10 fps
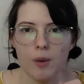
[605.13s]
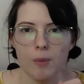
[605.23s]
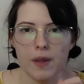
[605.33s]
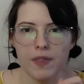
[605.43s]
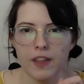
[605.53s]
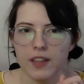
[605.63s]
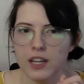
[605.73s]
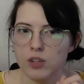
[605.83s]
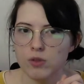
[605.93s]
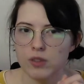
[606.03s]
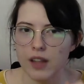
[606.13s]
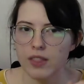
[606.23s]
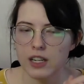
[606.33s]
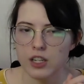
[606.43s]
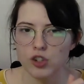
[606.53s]
But then they do
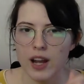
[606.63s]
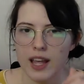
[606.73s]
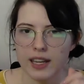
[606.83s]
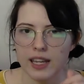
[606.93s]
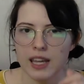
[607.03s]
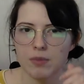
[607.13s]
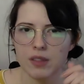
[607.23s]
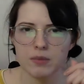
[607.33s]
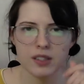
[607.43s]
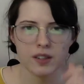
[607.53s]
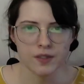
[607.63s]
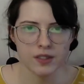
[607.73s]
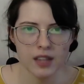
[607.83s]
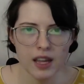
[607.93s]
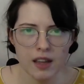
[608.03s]
nothing to try and keep themselves
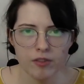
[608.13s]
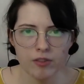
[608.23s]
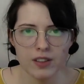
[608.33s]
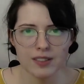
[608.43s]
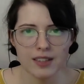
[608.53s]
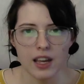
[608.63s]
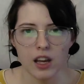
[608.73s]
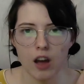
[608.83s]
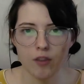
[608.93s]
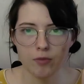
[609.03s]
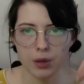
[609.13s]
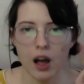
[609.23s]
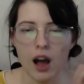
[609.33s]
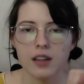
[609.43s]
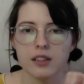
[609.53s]
safe for the sake of
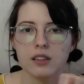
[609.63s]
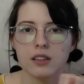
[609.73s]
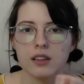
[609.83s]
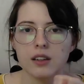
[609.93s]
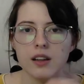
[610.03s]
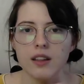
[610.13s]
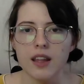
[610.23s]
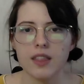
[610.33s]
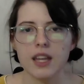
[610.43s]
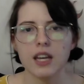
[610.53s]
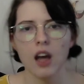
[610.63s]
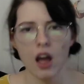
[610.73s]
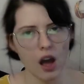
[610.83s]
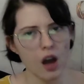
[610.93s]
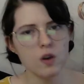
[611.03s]
plot. They think,
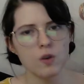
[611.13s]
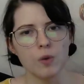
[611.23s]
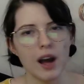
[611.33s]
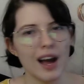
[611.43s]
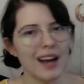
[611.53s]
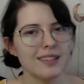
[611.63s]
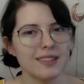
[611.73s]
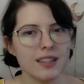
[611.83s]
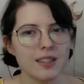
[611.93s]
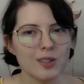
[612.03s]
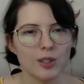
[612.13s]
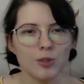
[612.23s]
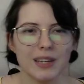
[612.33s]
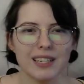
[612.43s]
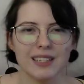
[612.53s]
oh, I see this
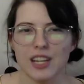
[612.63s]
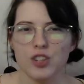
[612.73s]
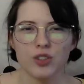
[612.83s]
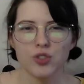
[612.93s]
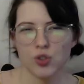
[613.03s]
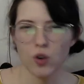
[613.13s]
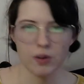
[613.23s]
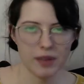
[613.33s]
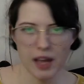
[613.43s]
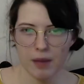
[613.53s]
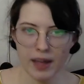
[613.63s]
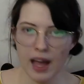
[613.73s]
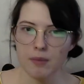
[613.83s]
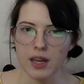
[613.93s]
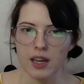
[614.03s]
looming dangerous storm coming
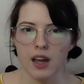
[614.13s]
at me.